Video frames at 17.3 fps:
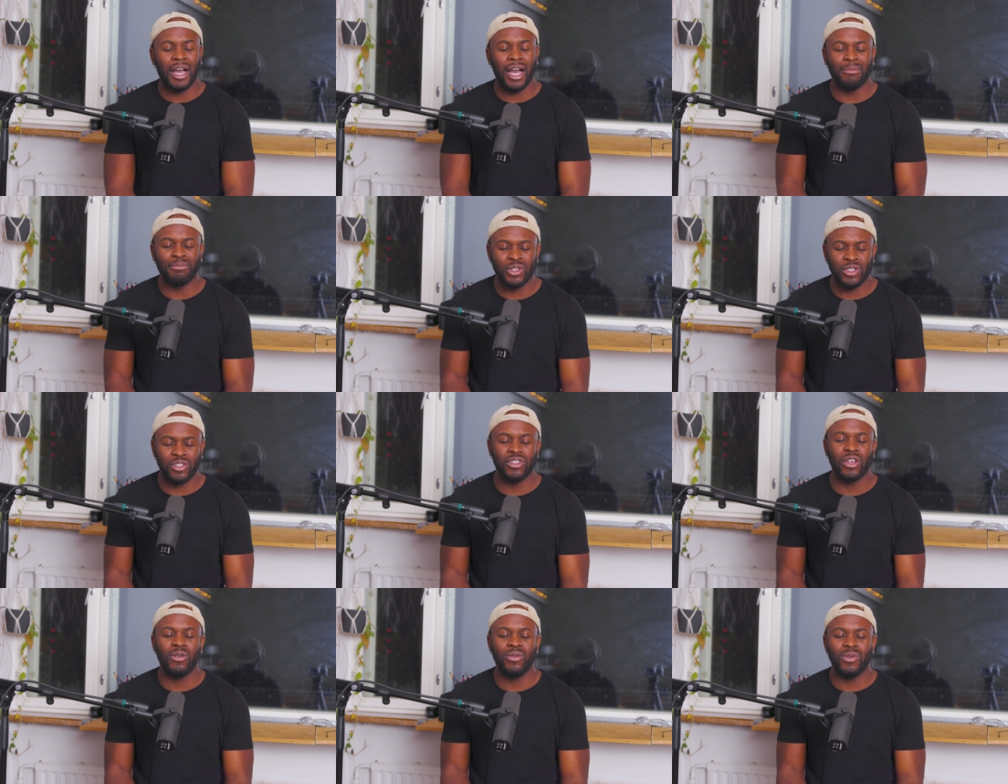I'm
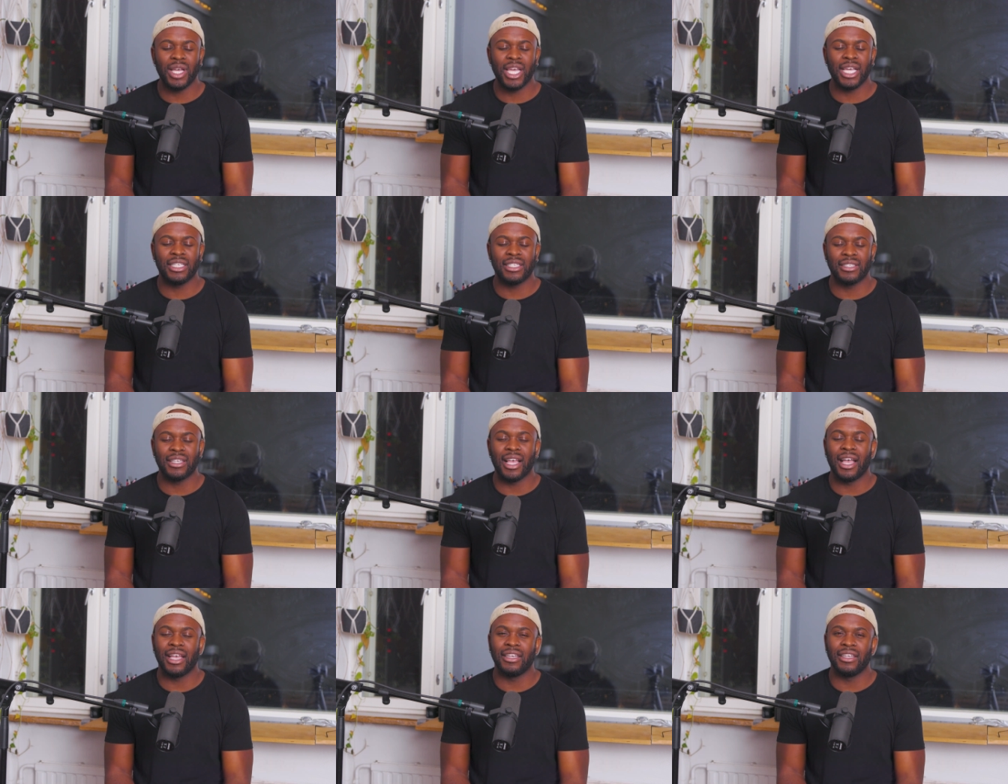so
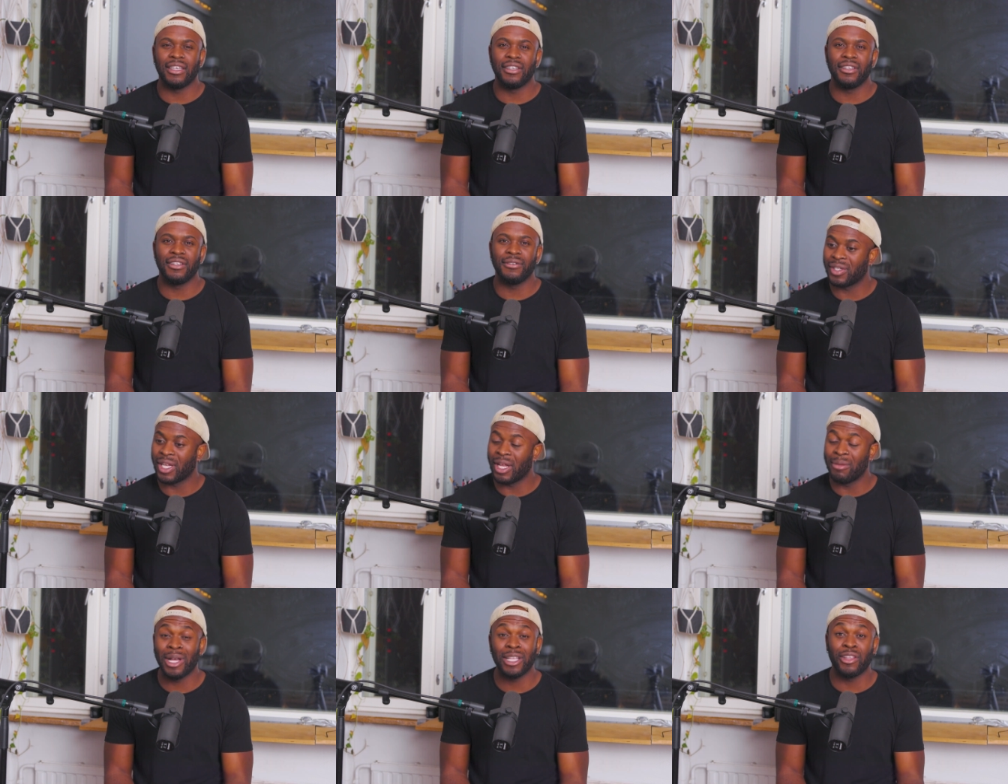excited
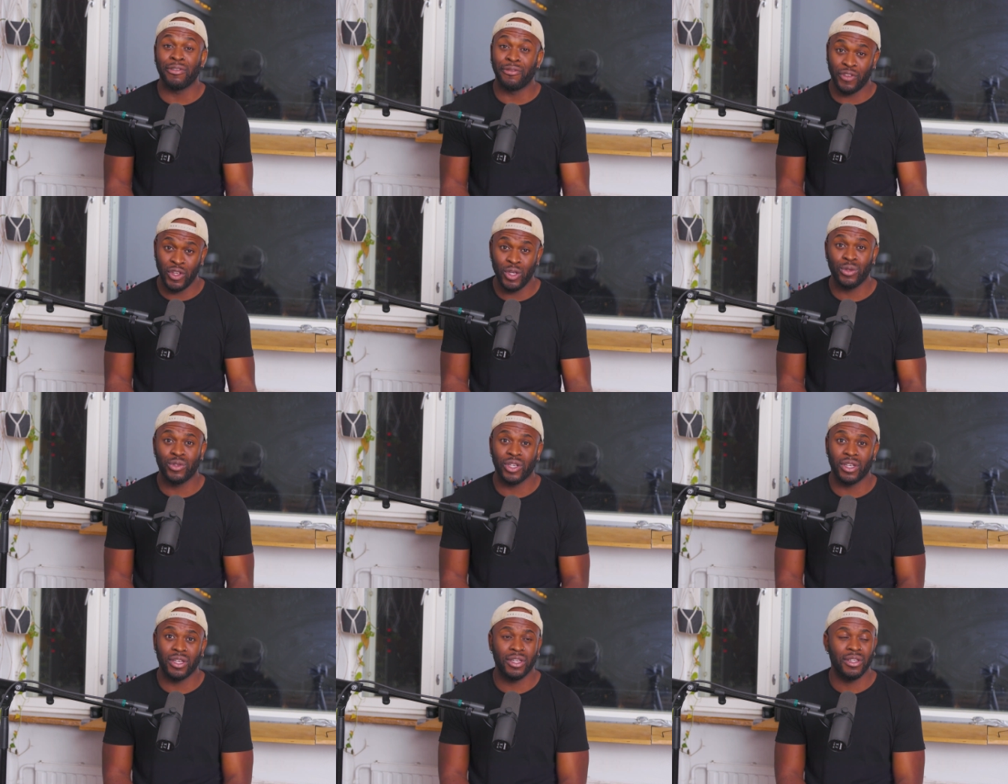about the
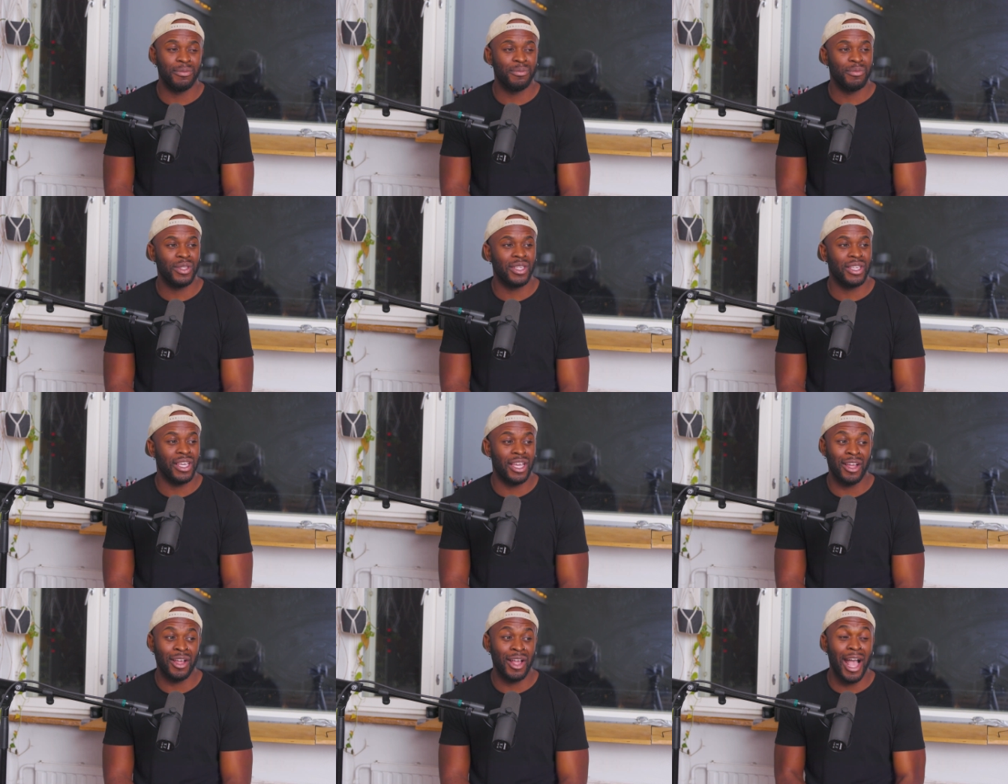future
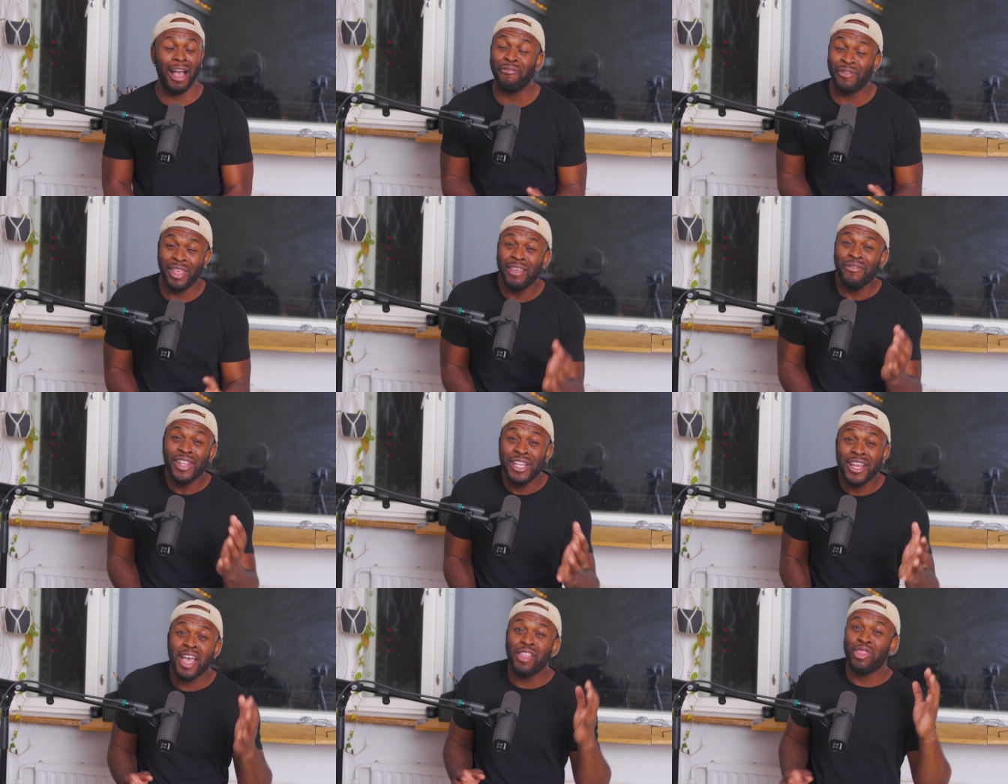here. I've
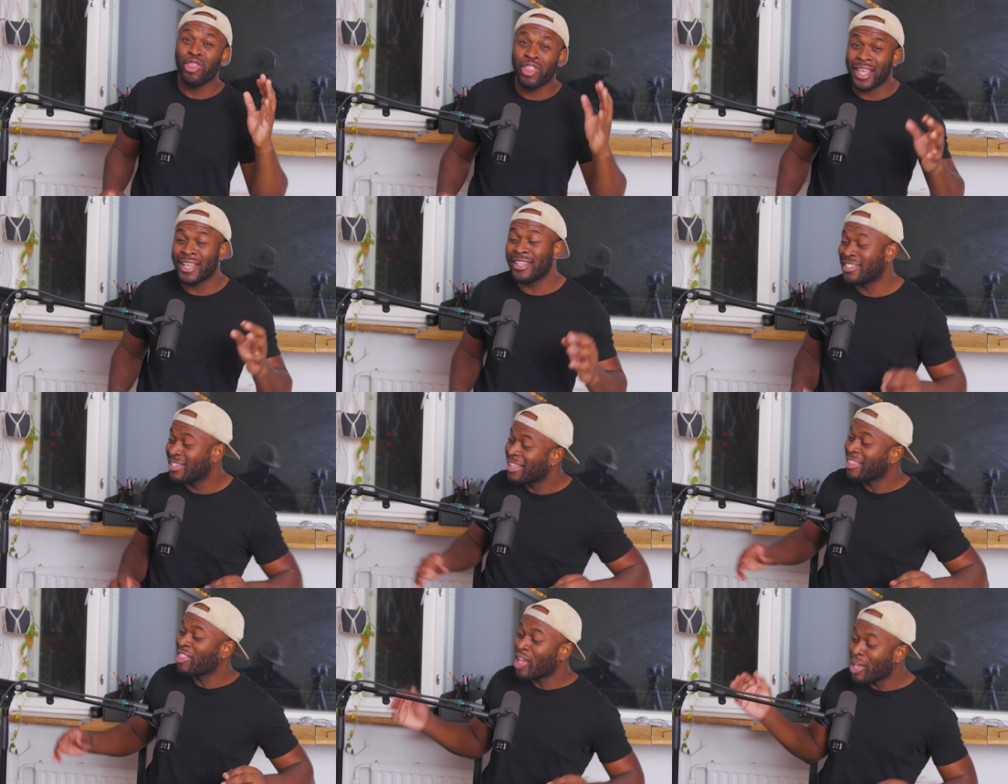even done things